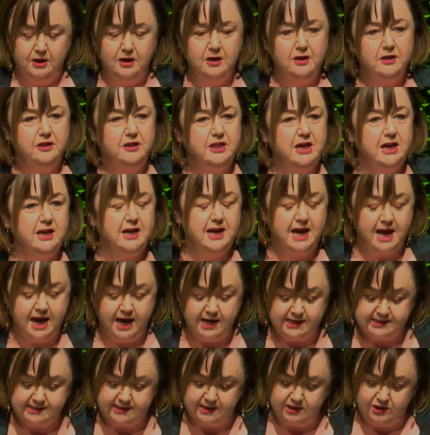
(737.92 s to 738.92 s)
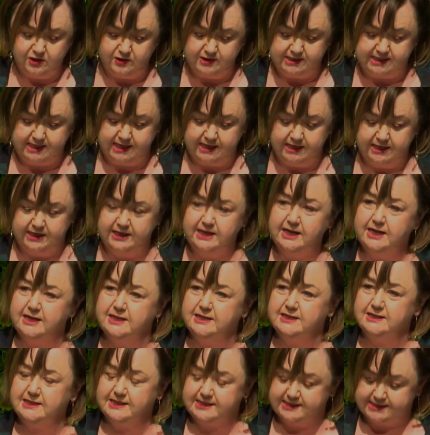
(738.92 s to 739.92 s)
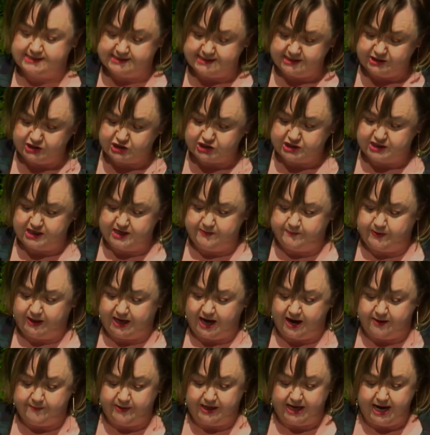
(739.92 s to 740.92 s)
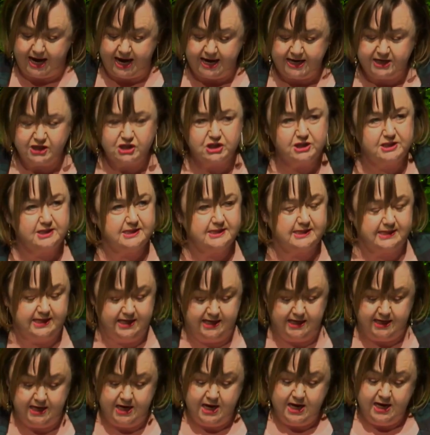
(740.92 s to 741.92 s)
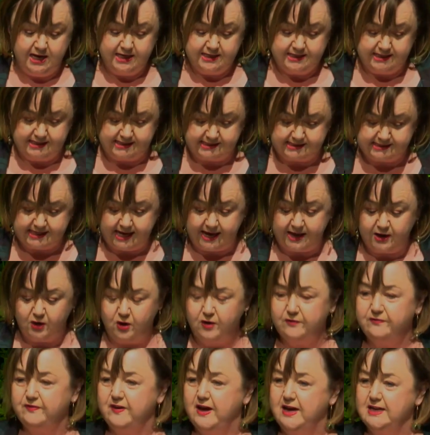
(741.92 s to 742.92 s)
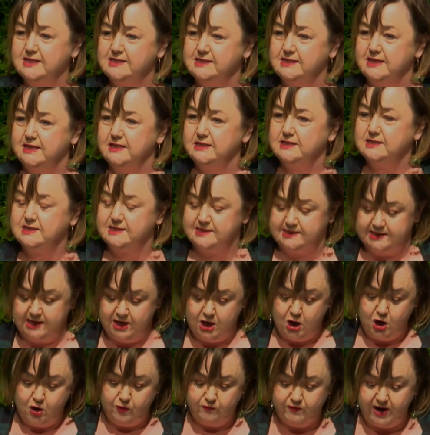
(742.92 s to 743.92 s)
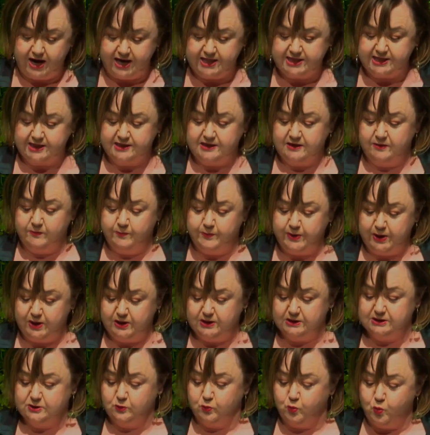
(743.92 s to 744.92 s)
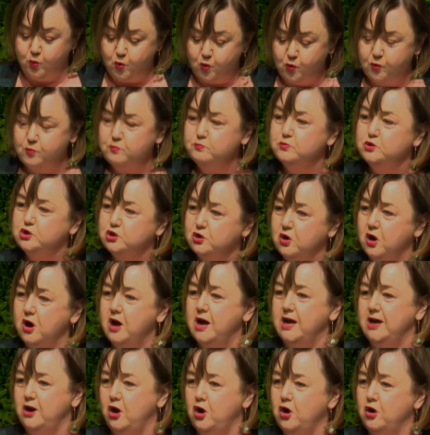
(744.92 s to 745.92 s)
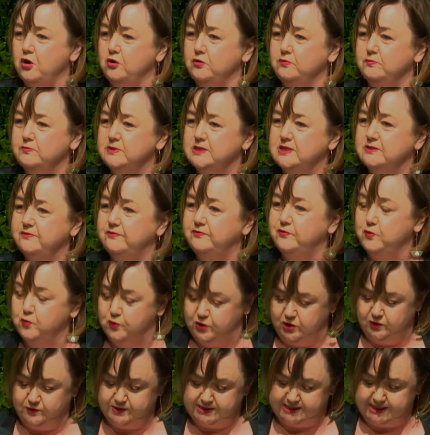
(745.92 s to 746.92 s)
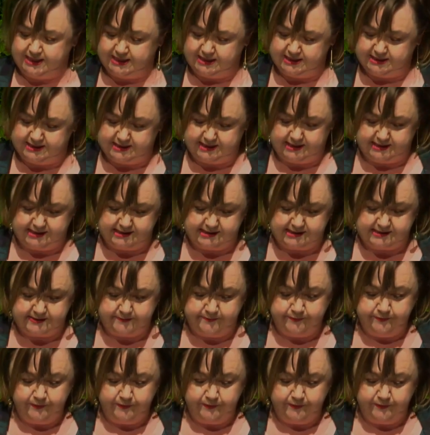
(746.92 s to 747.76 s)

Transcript: Then Housing New Zealand had essentially become an agency to sell off assets rather than build warm, dry homes for New Zealanders.